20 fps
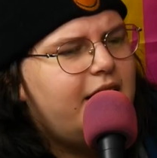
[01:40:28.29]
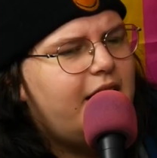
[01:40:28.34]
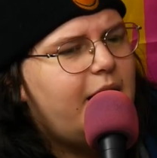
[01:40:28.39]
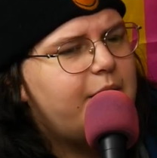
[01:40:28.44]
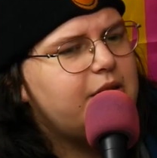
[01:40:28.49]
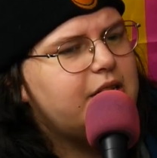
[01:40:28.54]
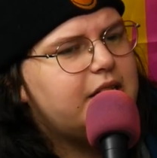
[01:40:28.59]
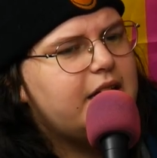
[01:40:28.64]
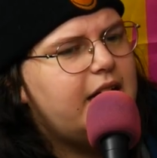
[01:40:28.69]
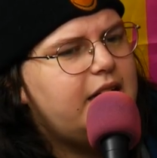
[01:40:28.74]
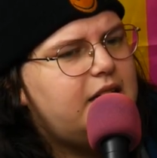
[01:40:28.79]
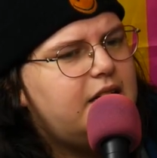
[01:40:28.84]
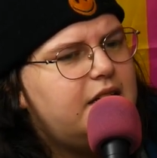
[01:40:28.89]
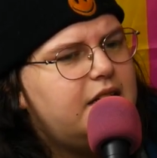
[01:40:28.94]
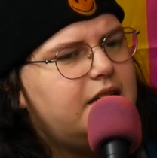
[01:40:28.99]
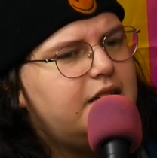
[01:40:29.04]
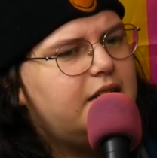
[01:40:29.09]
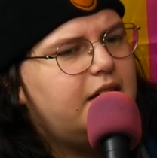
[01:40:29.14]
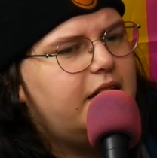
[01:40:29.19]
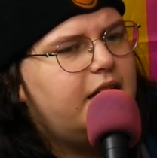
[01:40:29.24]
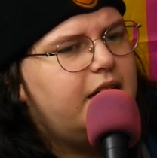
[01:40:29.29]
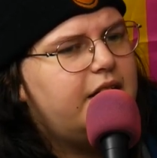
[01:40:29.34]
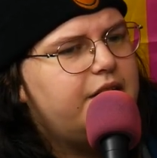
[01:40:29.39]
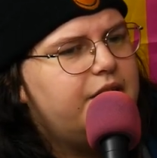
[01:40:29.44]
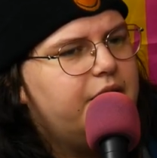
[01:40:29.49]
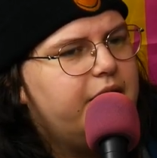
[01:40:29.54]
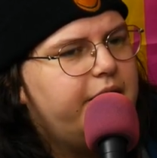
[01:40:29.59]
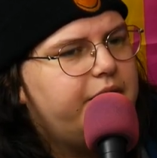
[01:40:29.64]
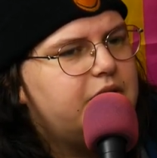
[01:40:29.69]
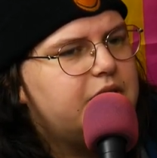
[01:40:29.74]
I'm glad that uh,
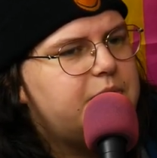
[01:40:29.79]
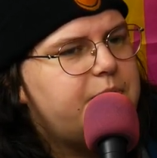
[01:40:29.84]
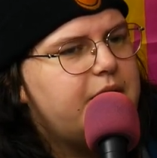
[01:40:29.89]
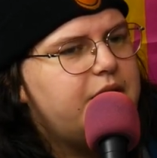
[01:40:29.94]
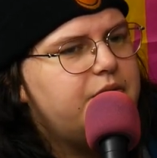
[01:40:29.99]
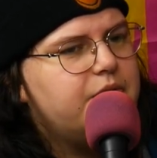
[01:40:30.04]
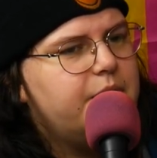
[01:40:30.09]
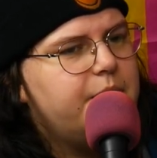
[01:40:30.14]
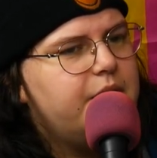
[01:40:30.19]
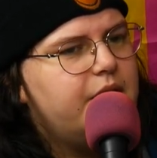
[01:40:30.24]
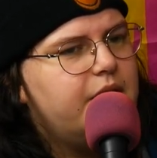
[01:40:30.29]
you don't have to speak to him